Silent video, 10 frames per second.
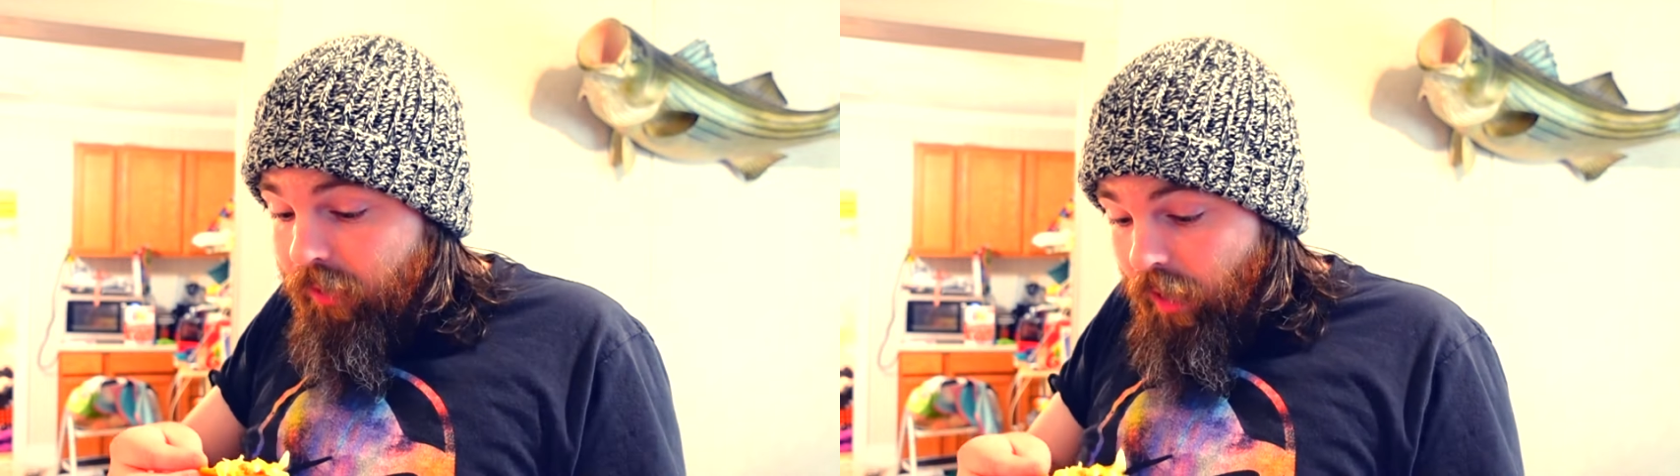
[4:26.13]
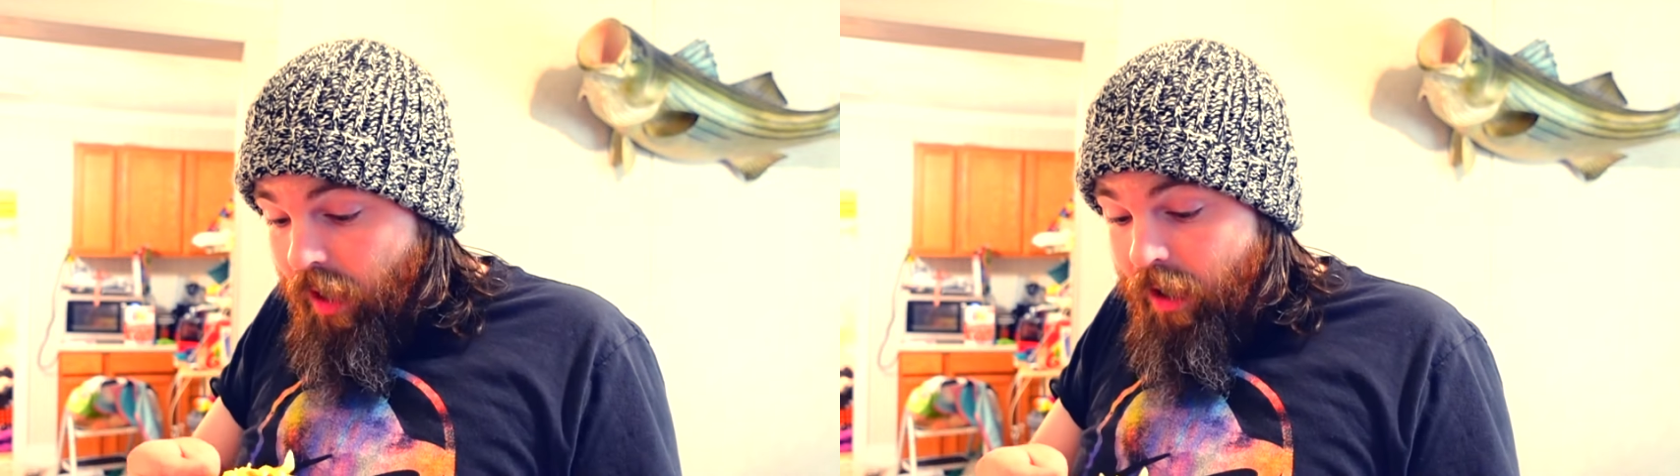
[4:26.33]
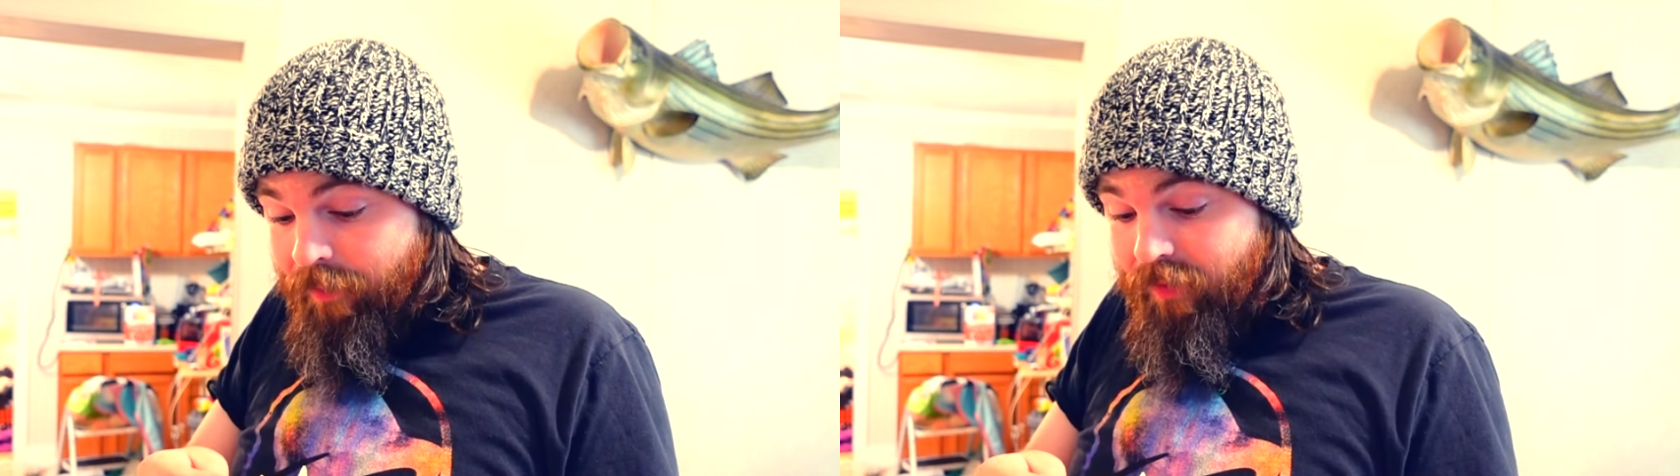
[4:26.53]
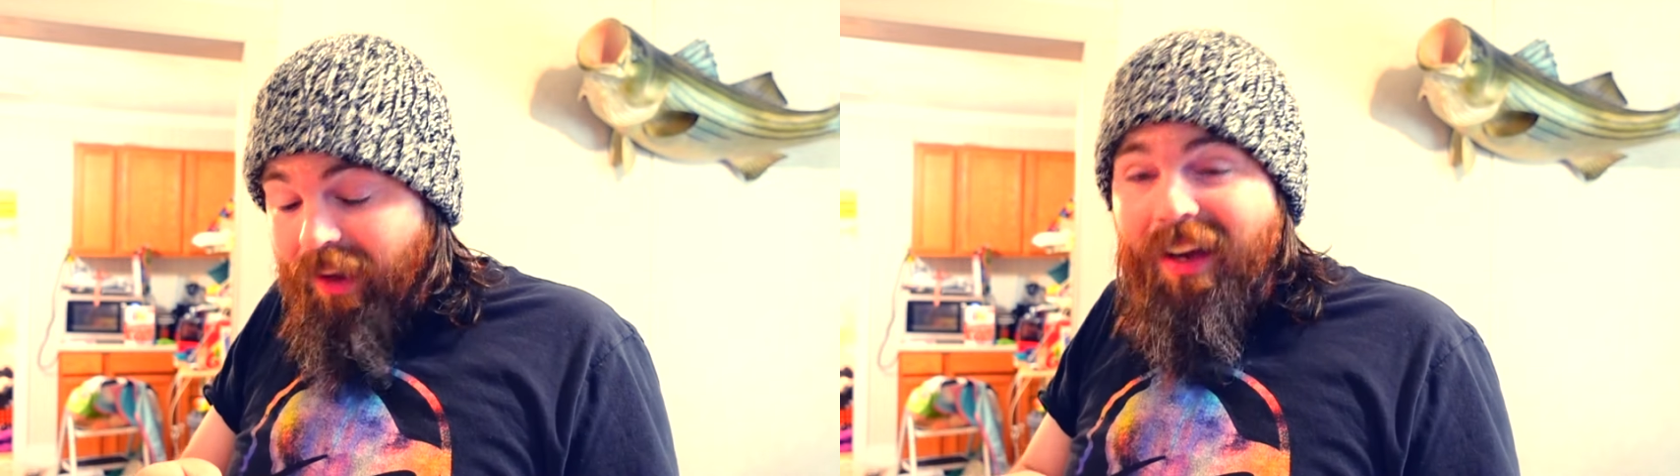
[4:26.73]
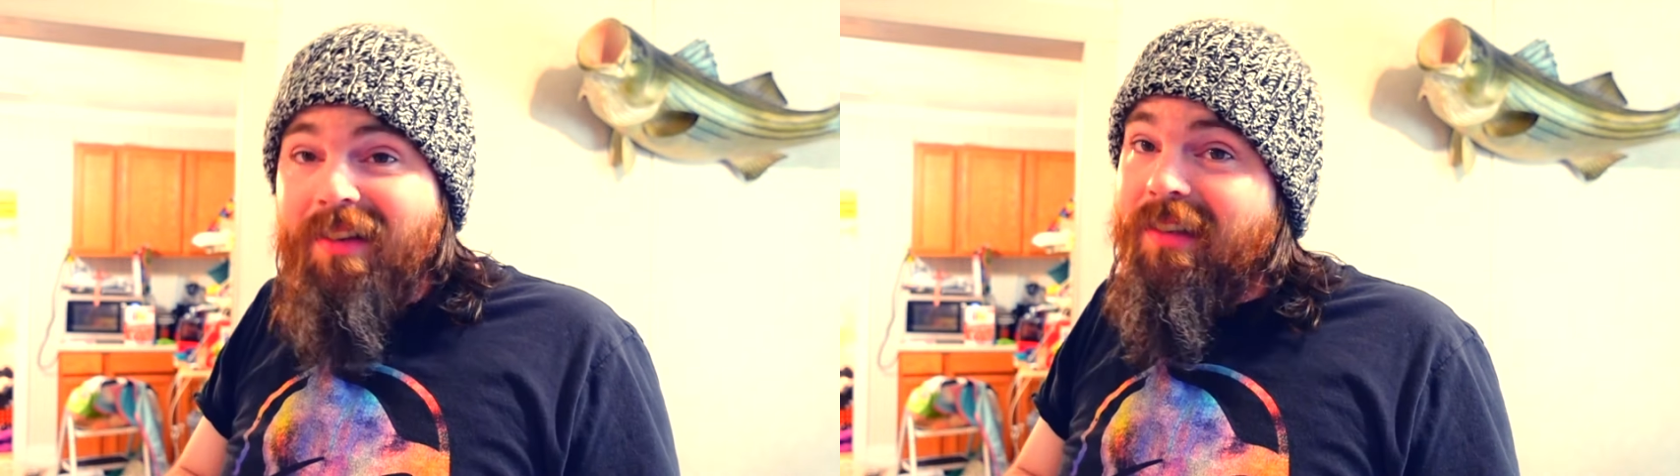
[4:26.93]

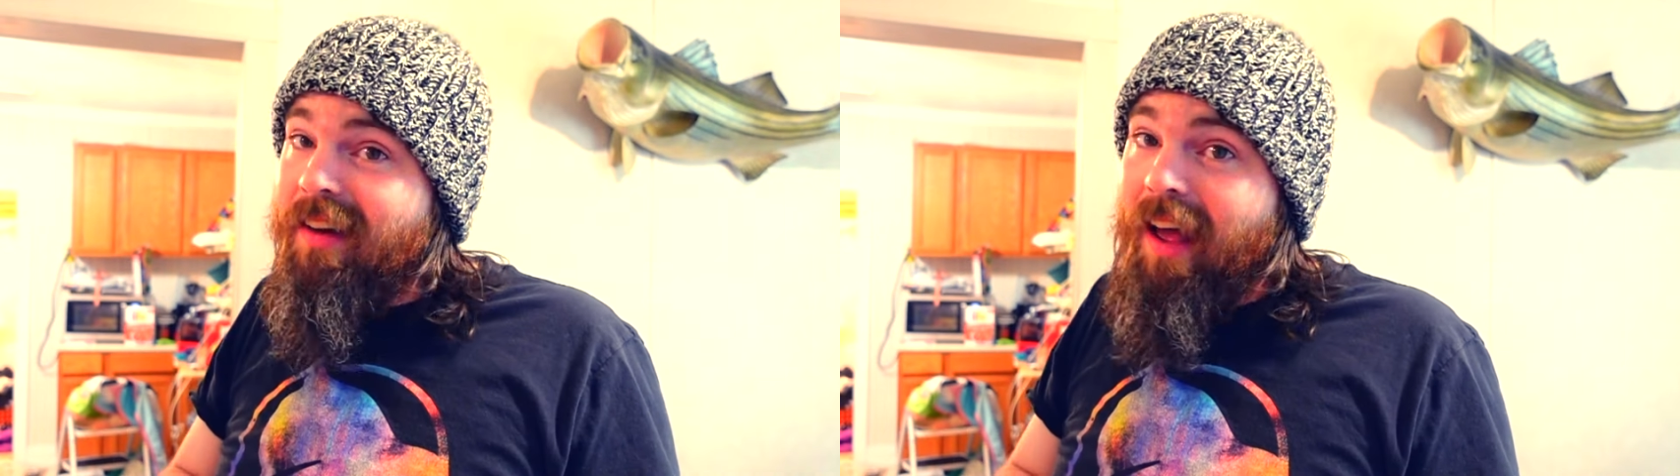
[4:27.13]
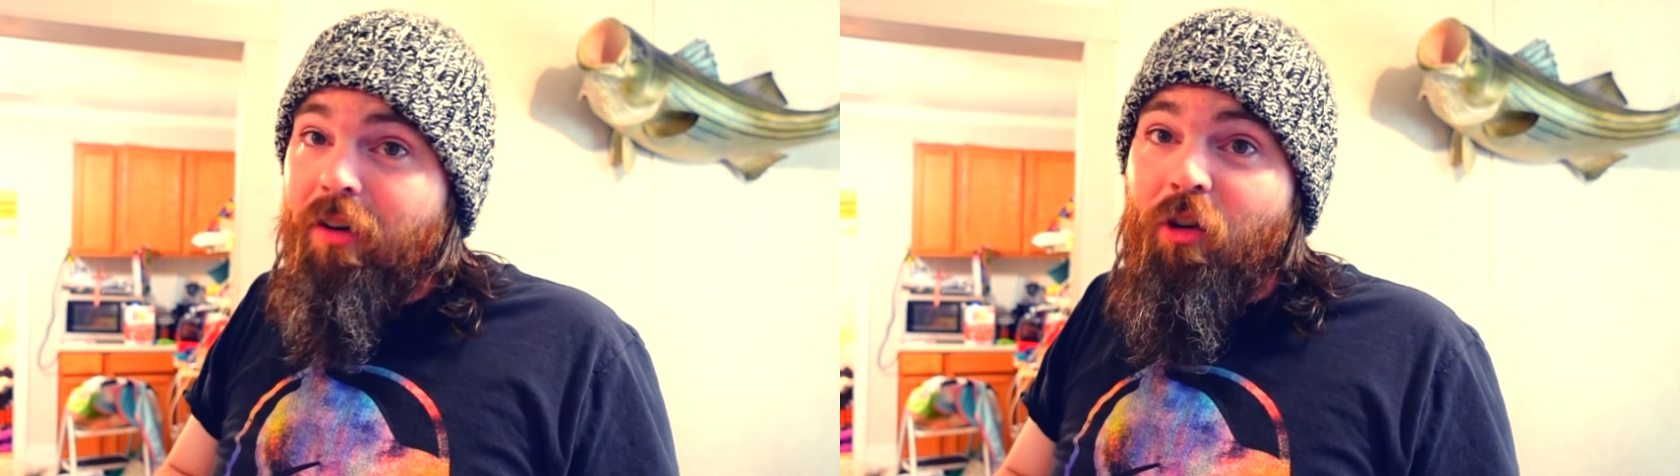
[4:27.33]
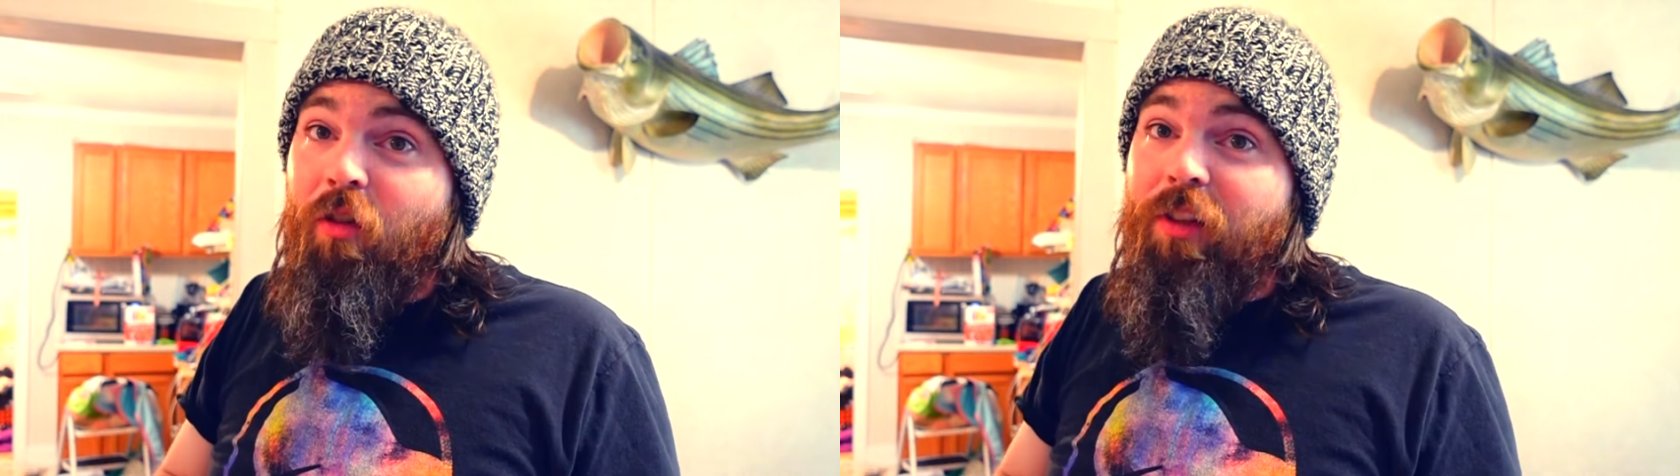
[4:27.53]
Like I said, I don't know if